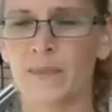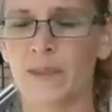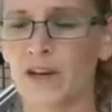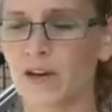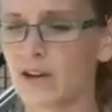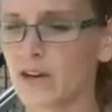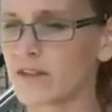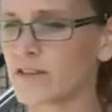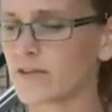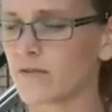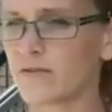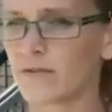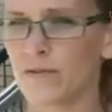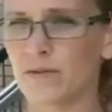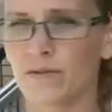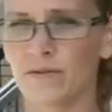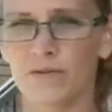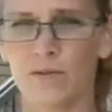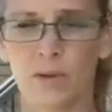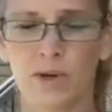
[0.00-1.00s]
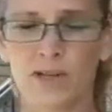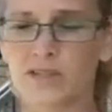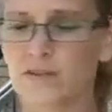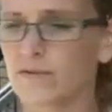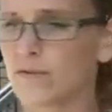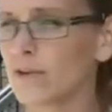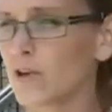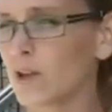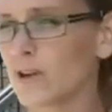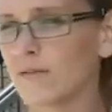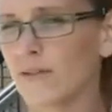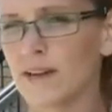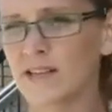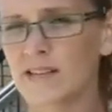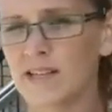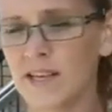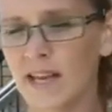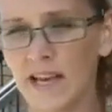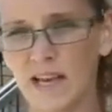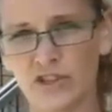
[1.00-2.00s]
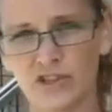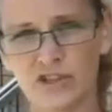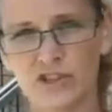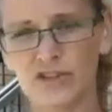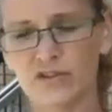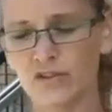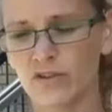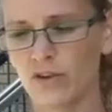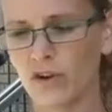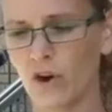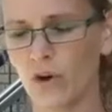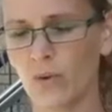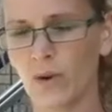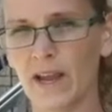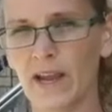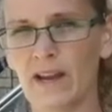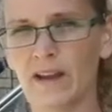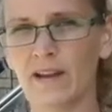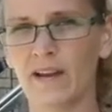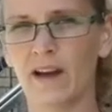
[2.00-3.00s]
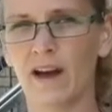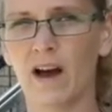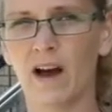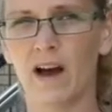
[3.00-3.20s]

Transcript: There was a full investigation going.